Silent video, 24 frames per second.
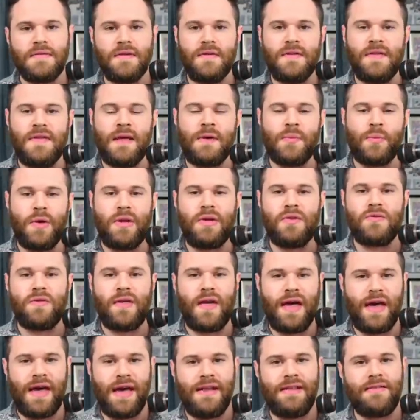Did they reach the
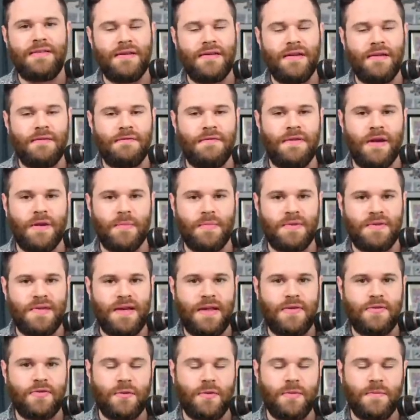heights of their
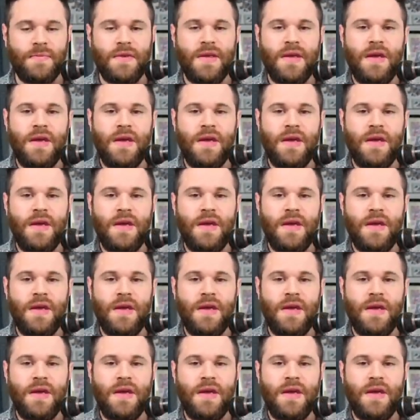potential?